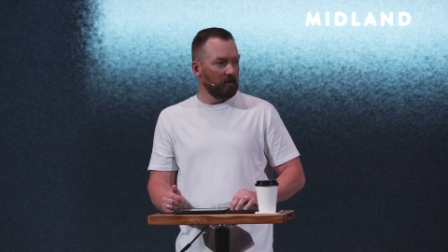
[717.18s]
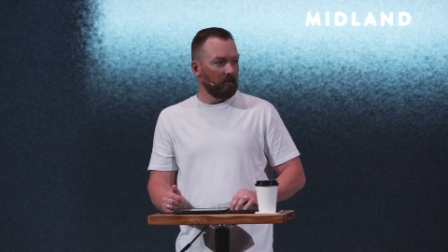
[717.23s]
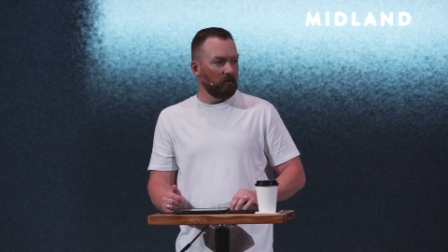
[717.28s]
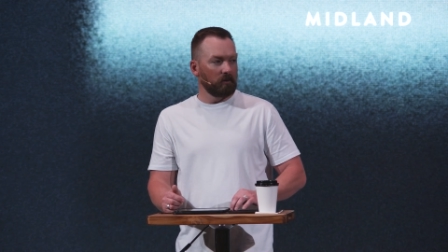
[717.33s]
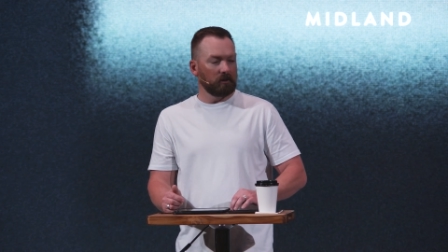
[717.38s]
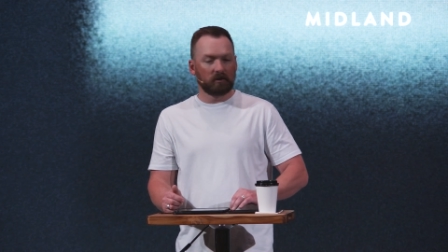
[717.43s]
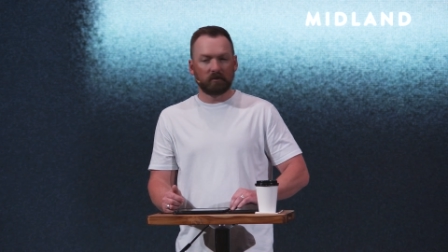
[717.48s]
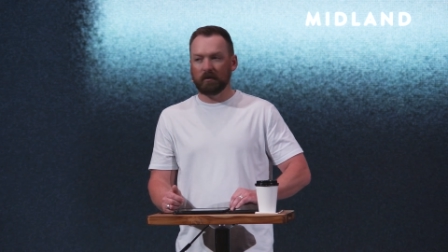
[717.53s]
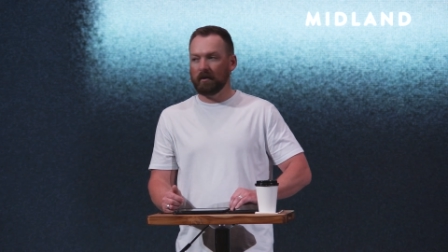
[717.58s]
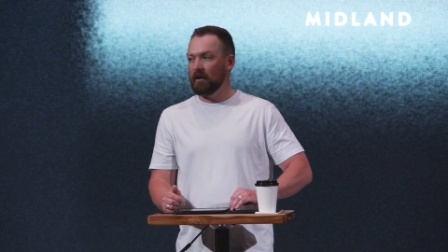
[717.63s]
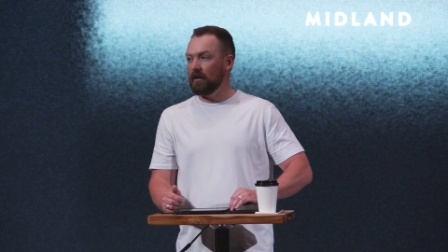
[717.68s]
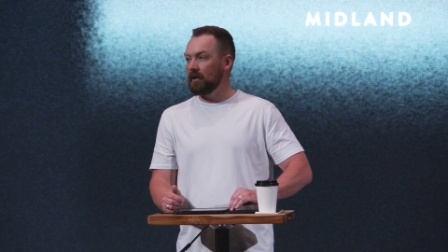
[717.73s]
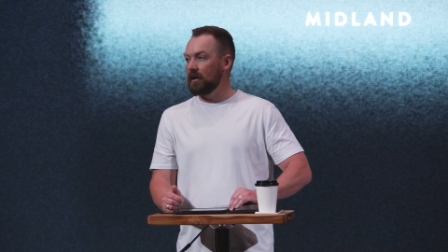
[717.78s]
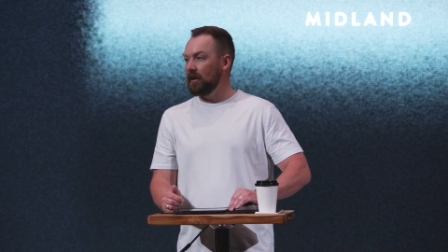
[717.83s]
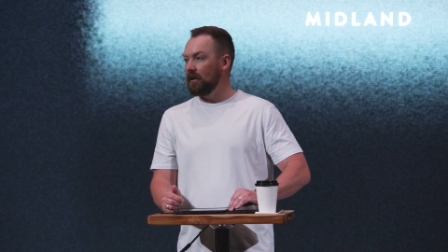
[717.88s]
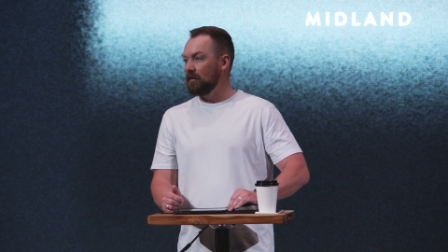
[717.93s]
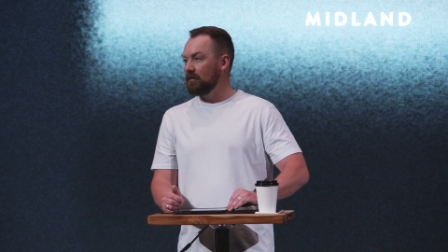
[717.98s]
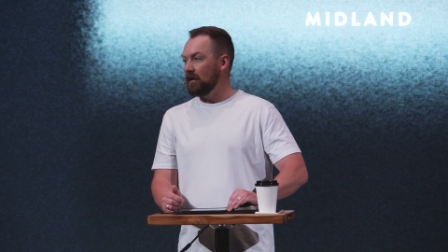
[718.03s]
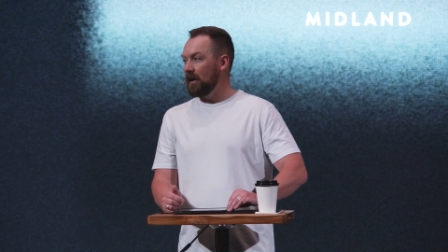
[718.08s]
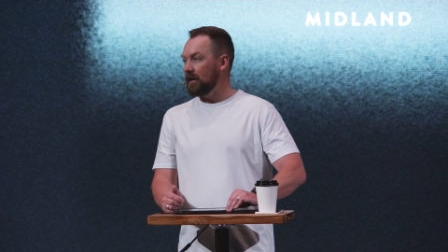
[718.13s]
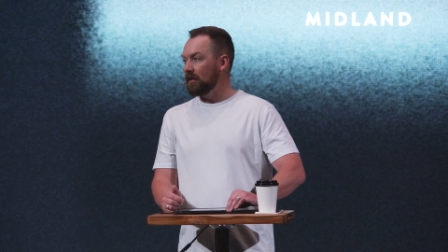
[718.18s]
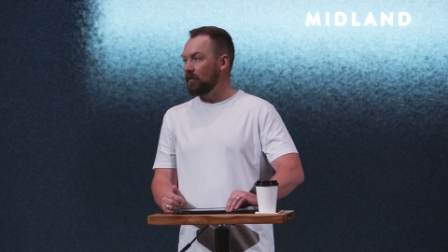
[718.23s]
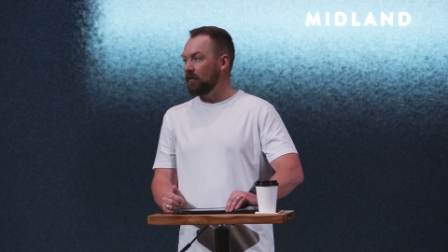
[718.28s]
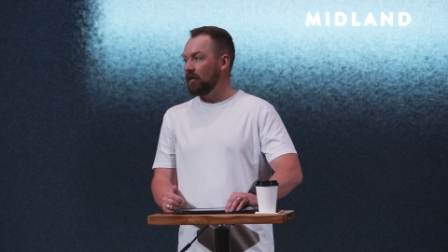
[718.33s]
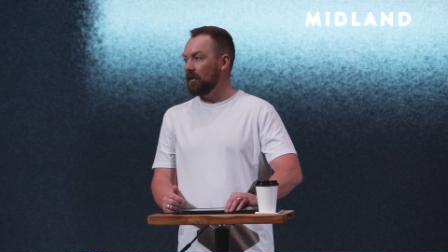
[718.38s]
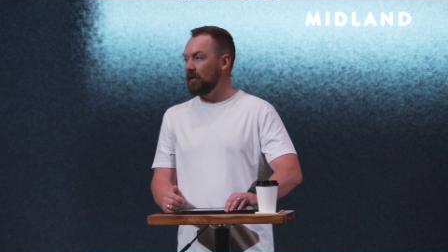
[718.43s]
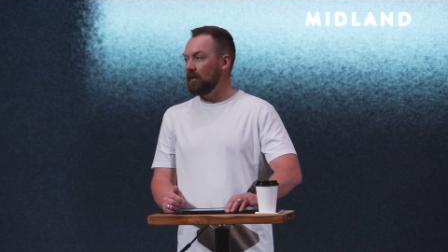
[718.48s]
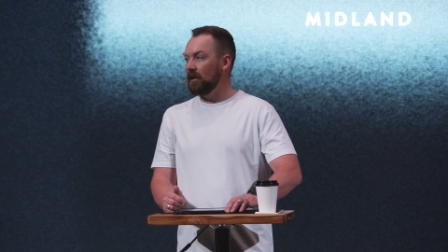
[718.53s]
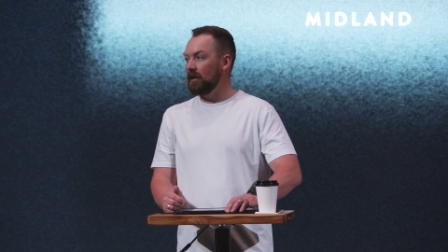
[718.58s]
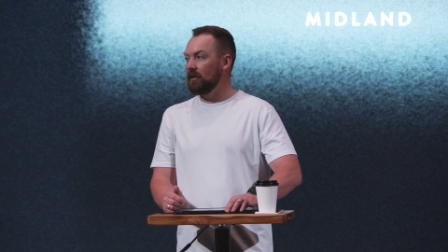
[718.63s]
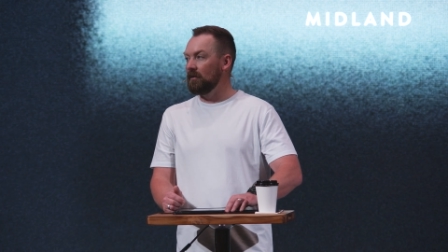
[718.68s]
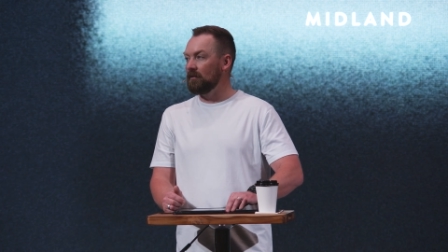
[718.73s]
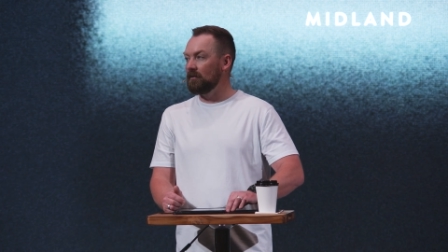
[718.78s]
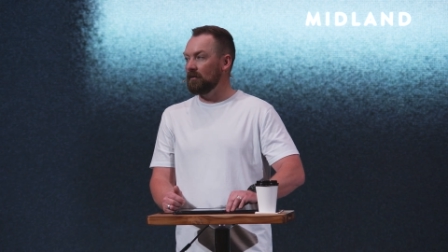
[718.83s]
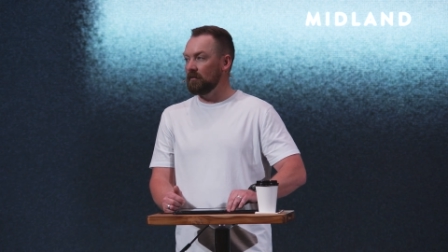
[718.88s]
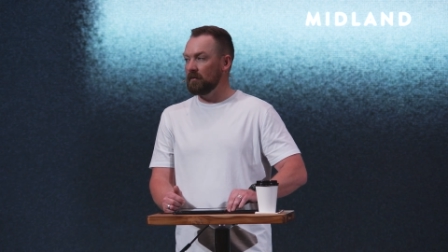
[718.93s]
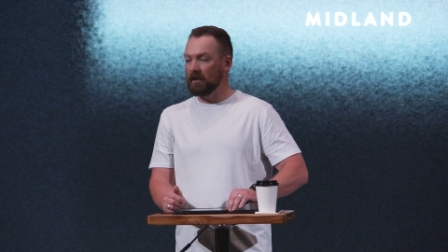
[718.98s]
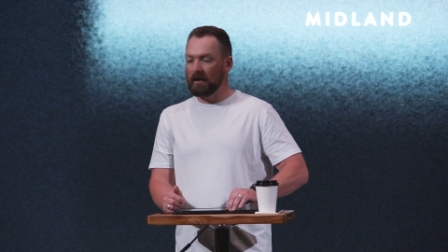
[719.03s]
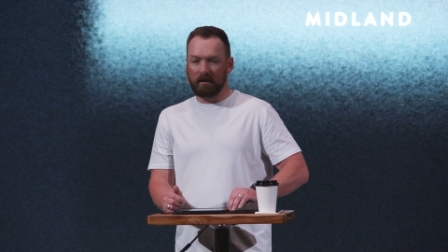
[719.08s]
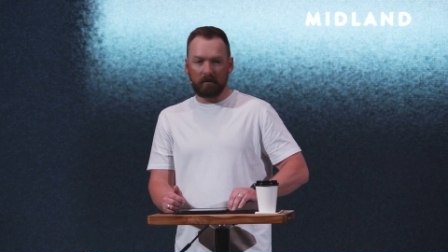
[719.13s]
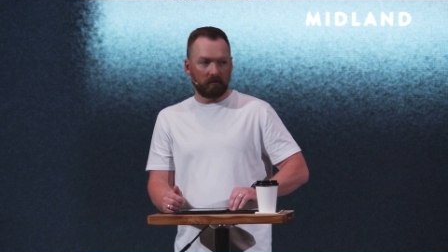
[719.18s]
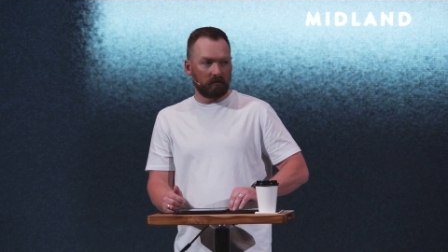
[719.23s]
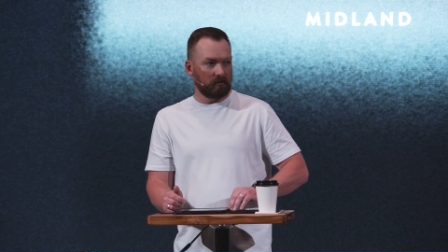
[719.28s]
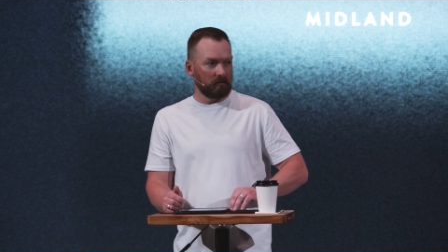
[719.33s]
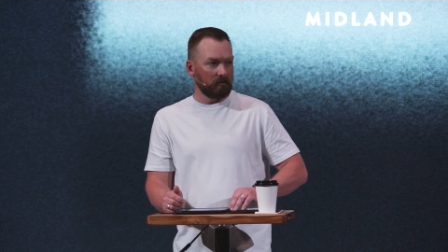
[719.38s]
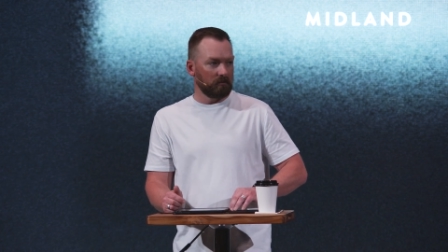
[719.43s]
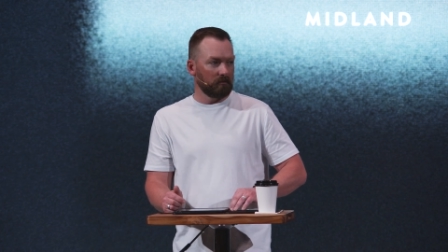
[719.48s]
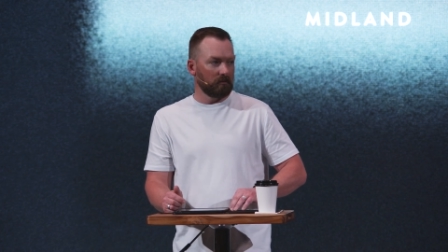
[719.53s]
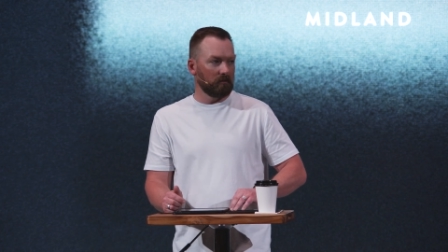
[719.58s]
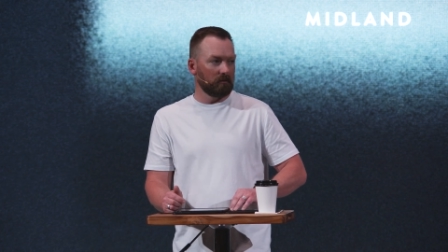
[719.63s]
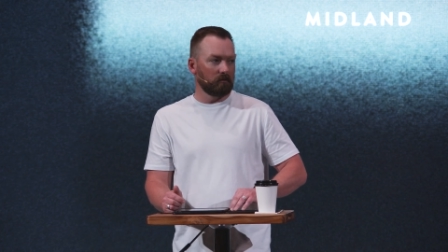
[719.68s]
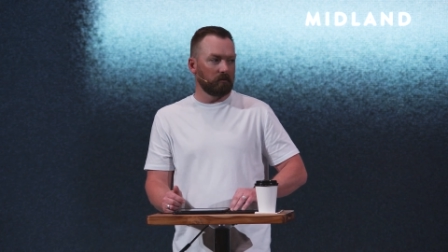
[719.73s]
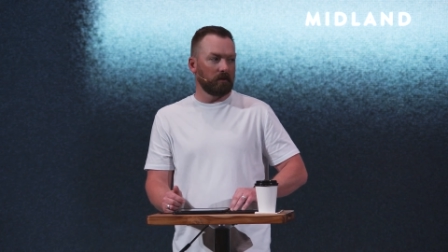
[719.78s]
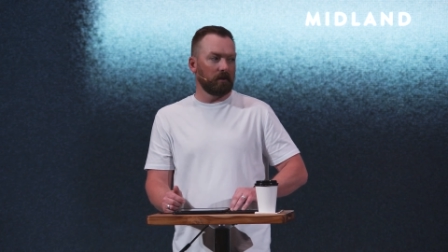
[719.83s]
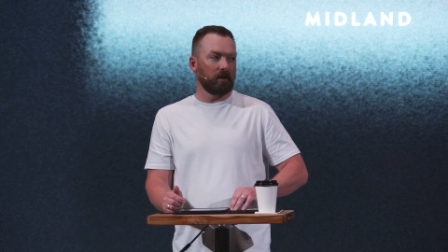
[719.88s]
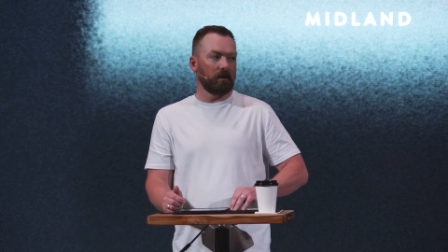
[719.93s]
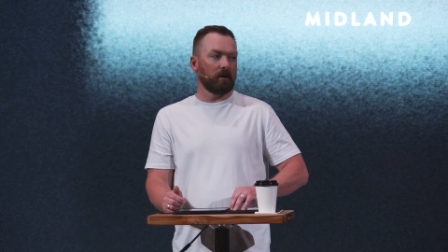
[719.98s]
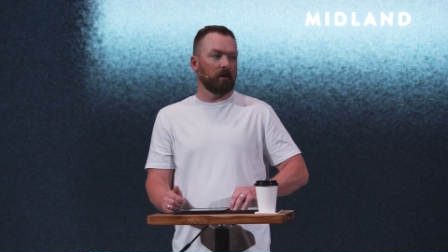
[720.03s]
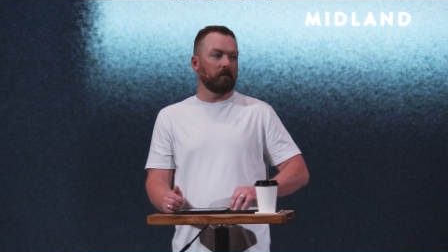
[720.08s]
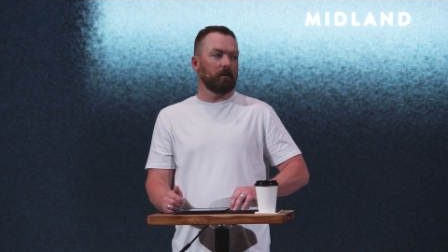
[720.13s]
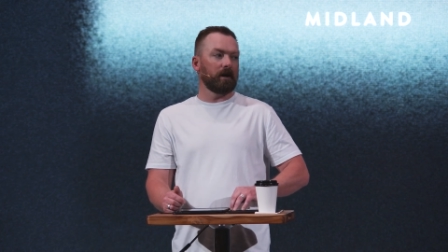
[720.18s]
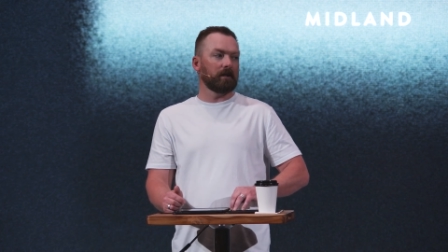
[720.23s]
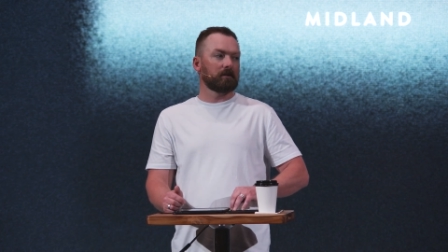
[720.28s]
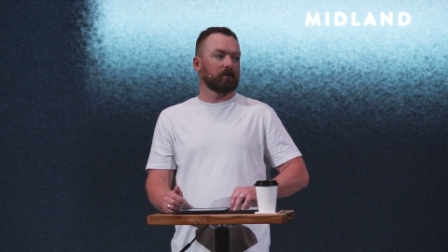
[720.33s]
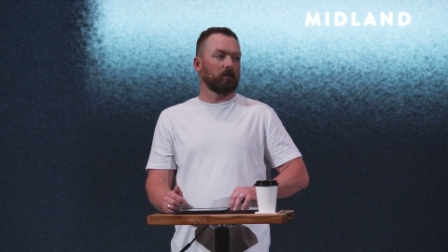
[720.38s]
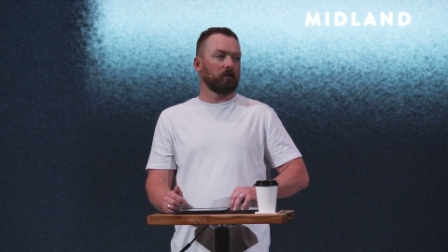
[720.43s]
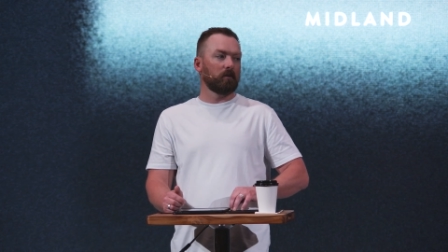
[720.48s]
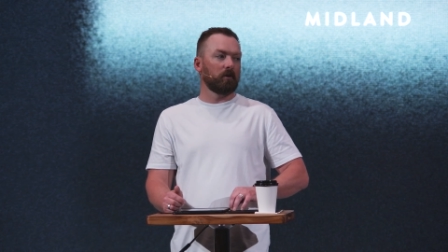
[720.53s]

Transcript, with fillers: which is why our kids act the way that they do sometimes, because we need to get back to the